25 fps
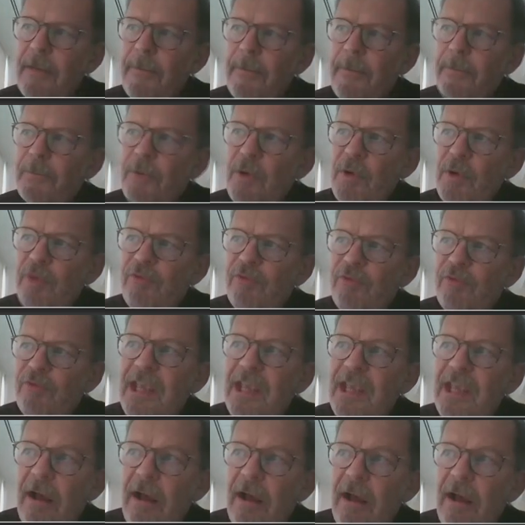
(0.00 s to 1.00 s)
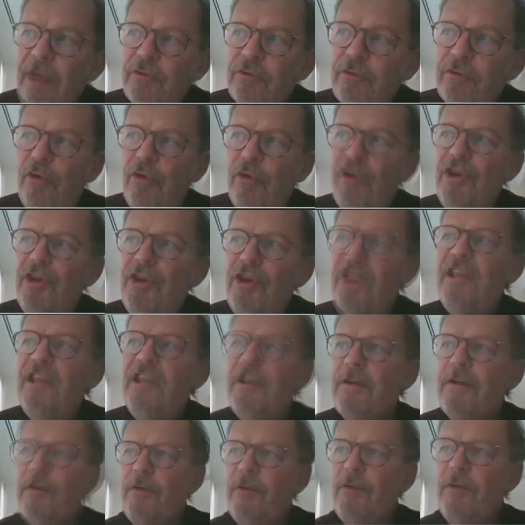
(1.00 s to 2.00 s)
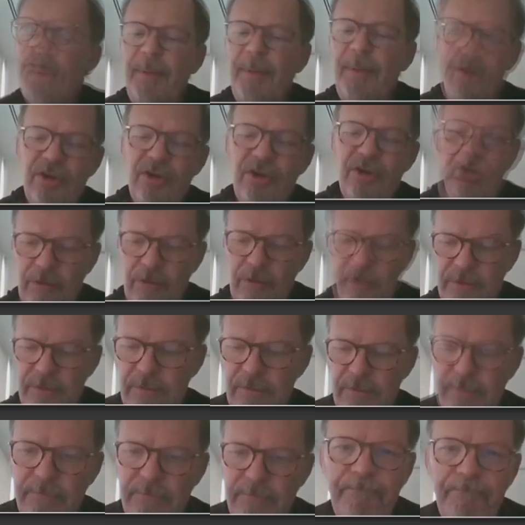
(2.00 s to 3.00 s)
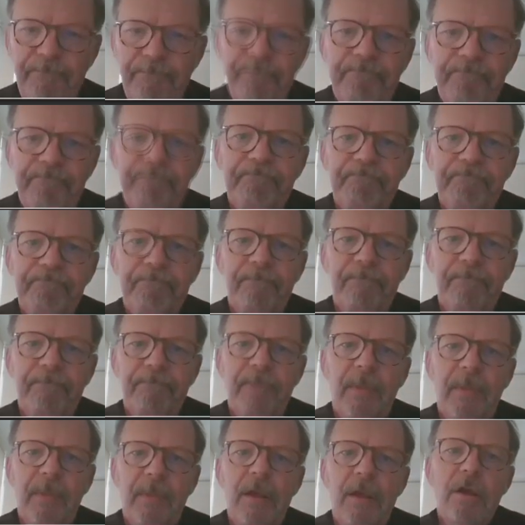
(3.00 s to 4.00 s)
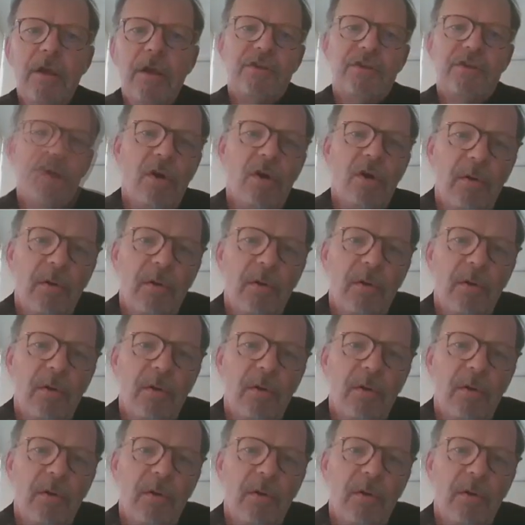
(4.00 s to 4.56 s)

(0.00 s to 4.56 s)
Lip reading: with regard to the needs of the patients. So